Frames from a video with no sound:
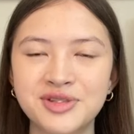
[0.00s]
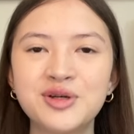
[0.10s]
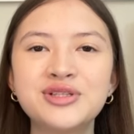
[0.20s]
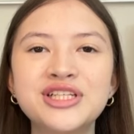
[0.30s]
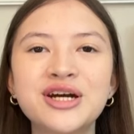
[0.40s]

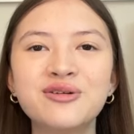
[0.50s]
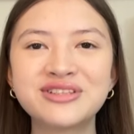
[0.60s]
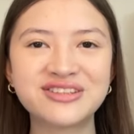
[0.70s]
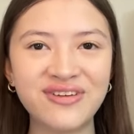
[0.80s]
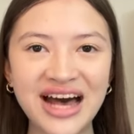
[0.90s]
Guccio
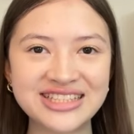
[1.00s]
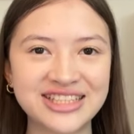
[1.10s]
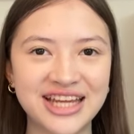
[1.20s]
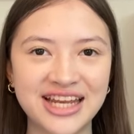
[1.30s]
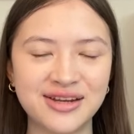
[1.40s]
was
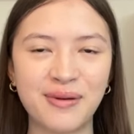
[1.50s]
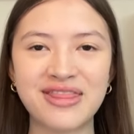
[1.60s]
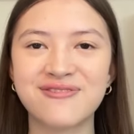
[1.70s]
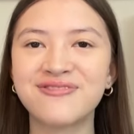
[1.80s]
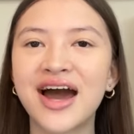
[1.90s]
fascinated by
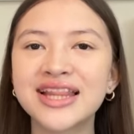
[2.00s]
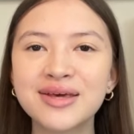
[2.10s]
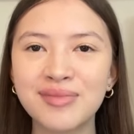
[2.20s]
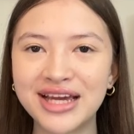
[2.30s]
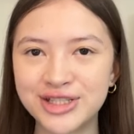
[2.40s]
the finely
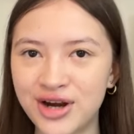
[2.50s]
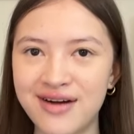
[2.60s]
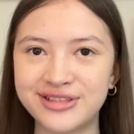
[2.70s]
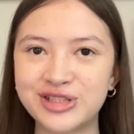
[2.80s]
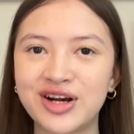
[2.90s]
made
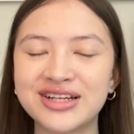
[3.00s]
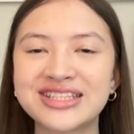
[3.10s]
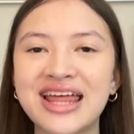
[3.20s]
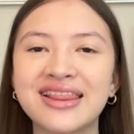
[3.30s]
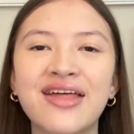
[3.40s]
travel trunks
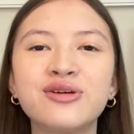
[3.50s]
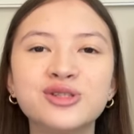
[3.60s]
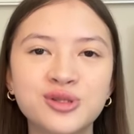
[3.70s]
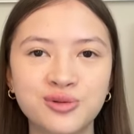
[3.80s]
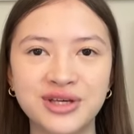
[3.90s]
and leather
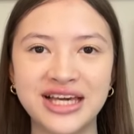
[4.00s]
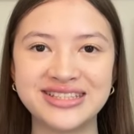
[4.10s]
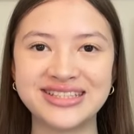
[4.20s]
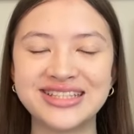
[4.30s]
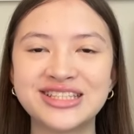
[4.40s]

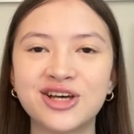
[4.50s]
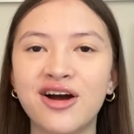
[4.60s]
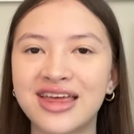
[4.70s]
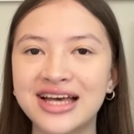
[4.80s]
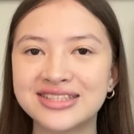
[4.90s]
suitcases he saw
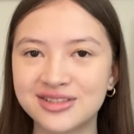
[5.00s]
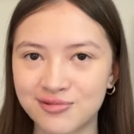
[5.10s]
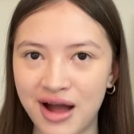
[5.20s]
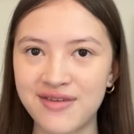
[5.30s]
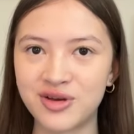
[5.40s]
guests
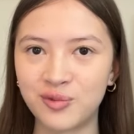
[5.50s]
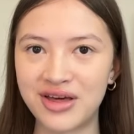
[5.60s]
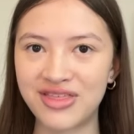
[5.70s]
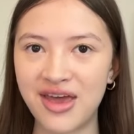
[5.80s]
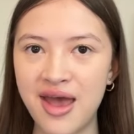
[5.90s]
arriving
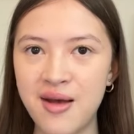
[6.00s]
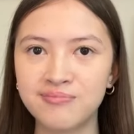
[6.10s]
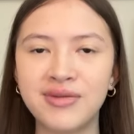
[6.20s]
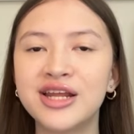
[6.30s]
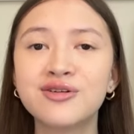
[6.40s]
with,
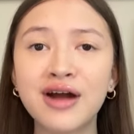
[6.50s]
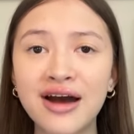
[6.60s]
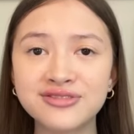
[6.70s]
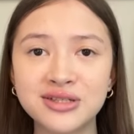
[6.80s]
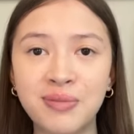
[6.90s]
many
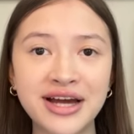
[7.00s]
crafted by